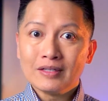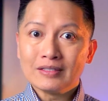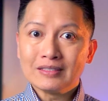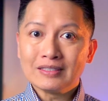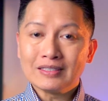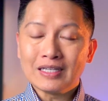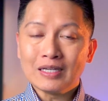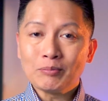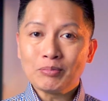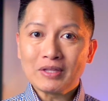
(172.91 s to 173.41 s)
The
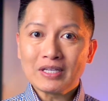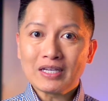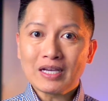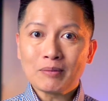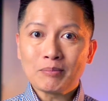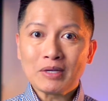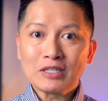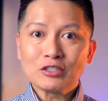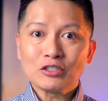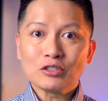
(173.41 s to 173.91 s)
same thing I
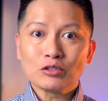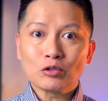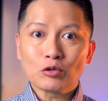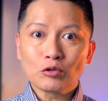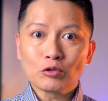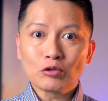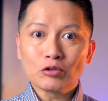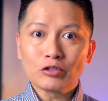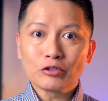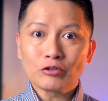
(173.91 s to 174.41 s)
mentioned
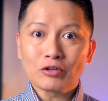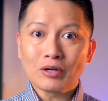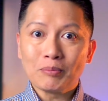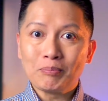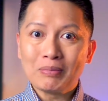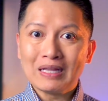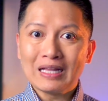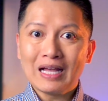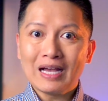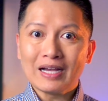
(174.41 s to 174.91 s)
earlier
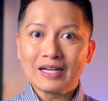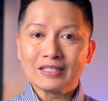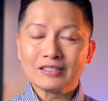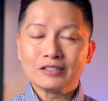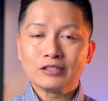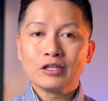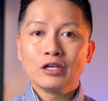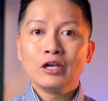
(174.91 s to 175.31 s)
applies.